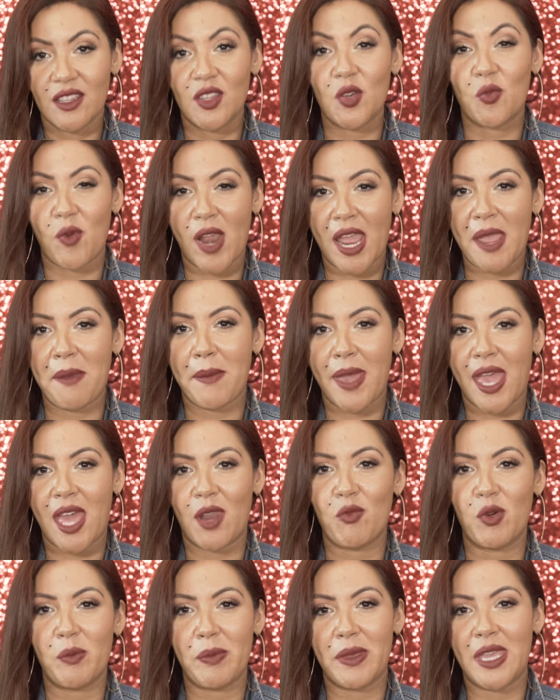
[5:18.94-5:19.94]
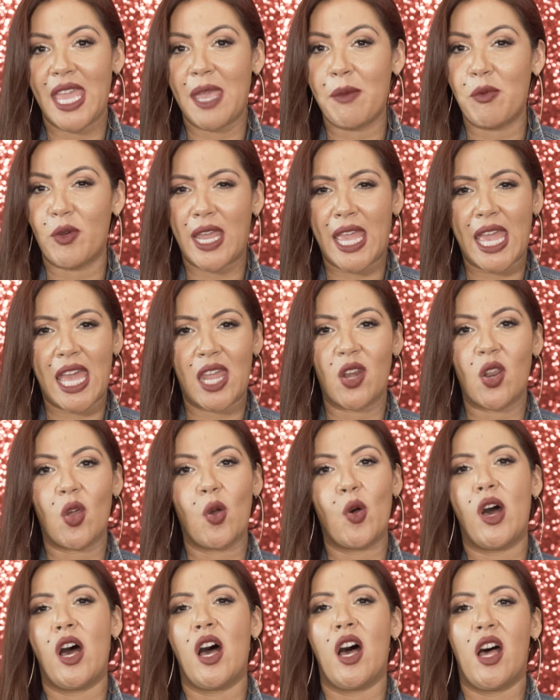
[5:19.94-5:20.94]
the right man will be able to
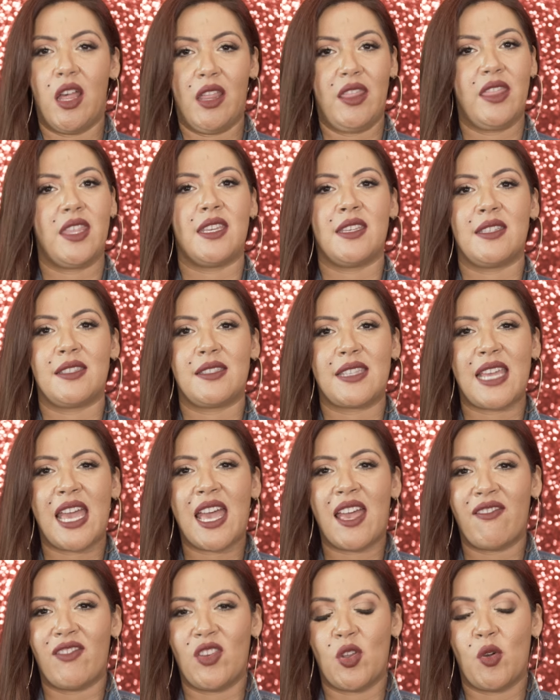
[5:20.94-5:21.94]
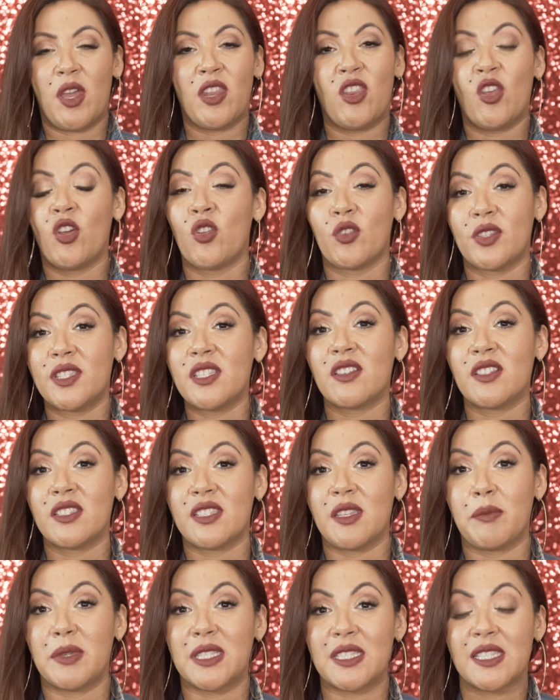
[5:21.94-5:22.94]
handle all this. I have no, no, no,
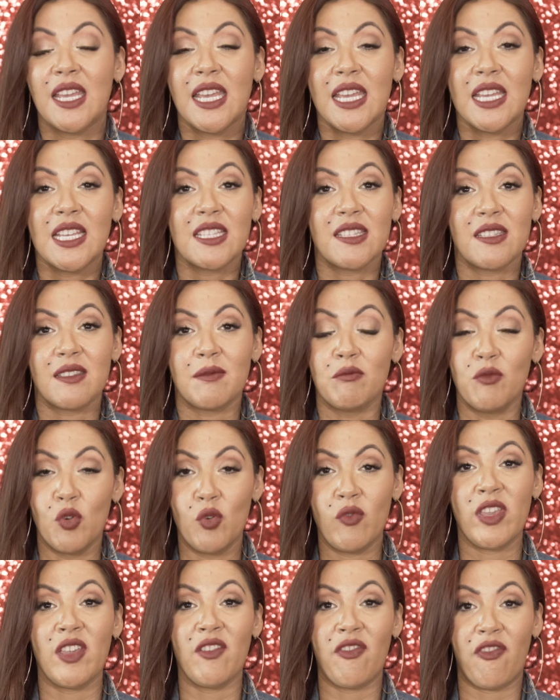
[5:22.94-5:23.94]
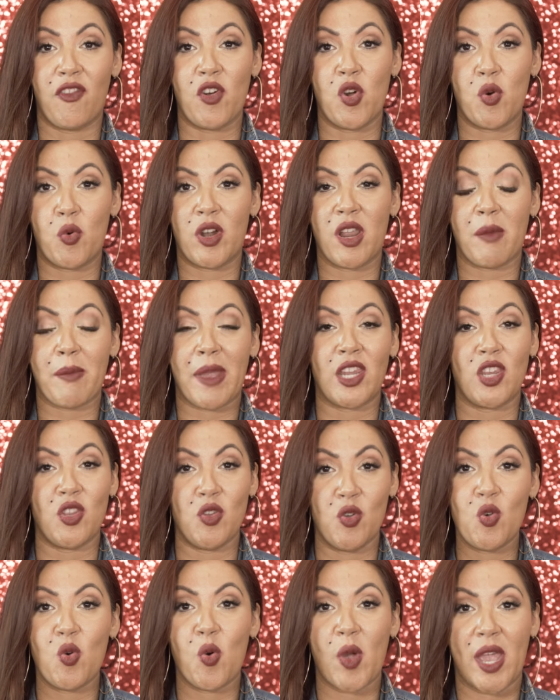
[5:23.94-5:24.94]
seriously, but moving forward on my
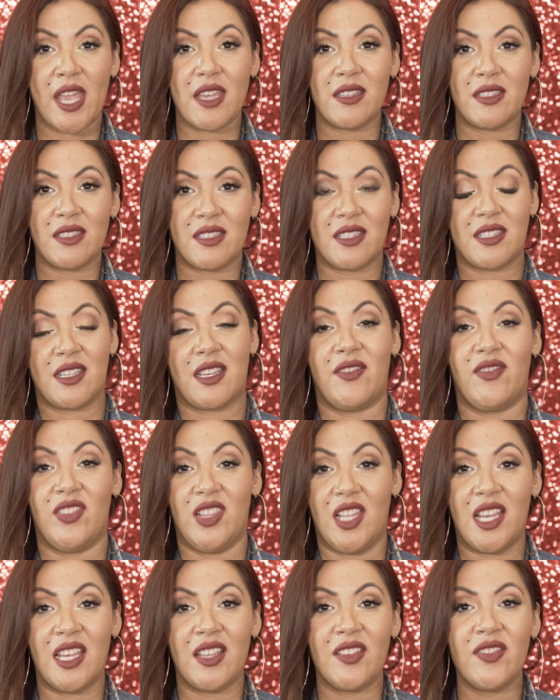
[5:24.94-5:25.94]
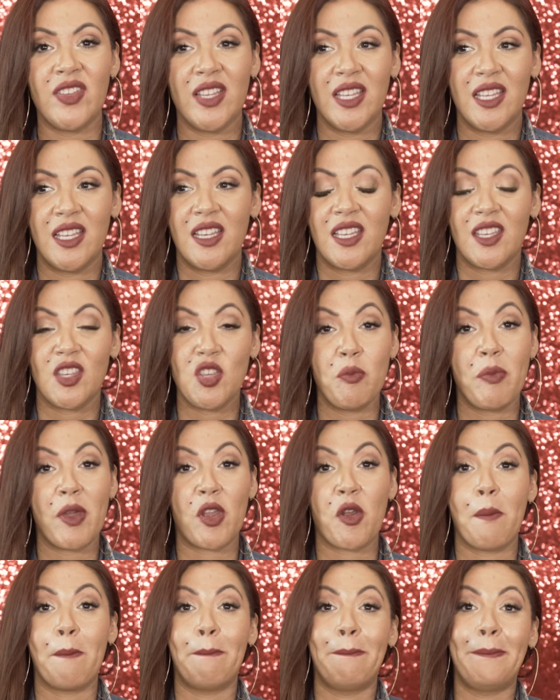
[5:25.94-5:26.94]
new quest of love, you
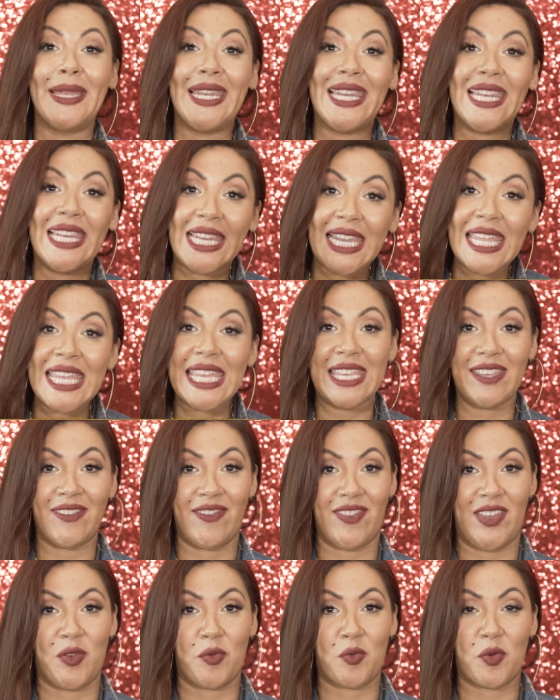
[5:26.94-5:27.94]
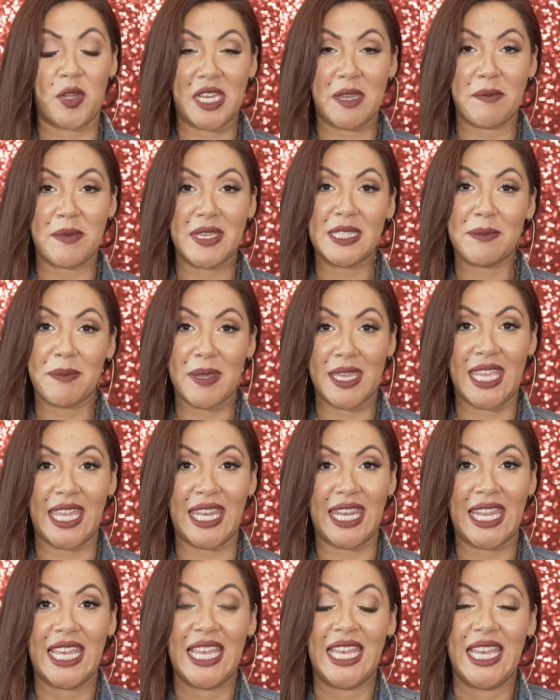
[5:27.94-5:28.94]
better believe we're gonna be
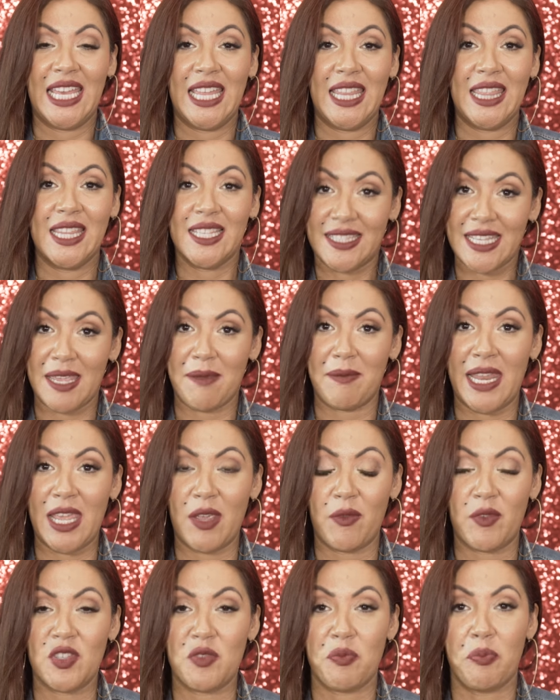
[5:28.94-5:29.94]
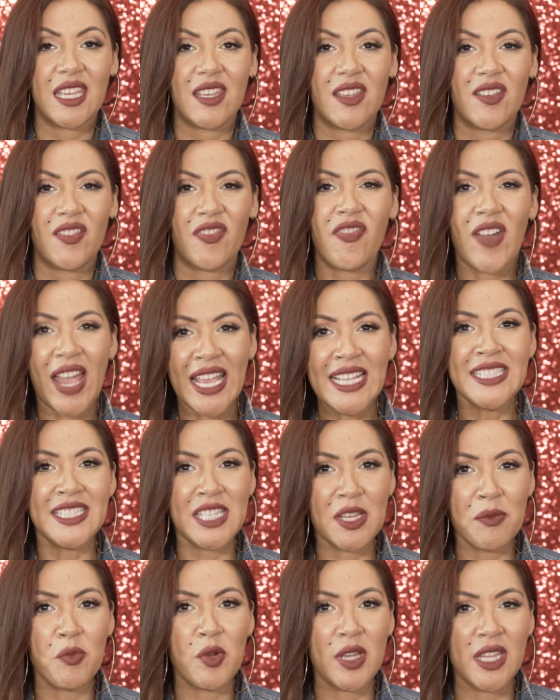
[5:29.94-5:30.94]
speaking the same language. Find
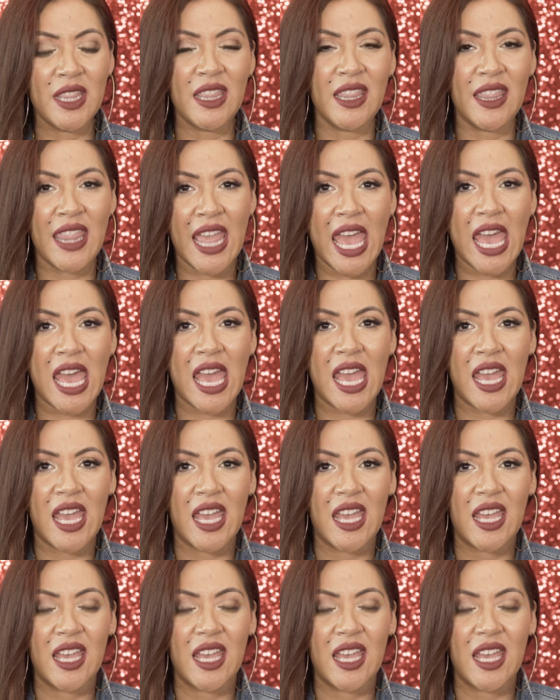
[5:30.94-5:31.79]
someone that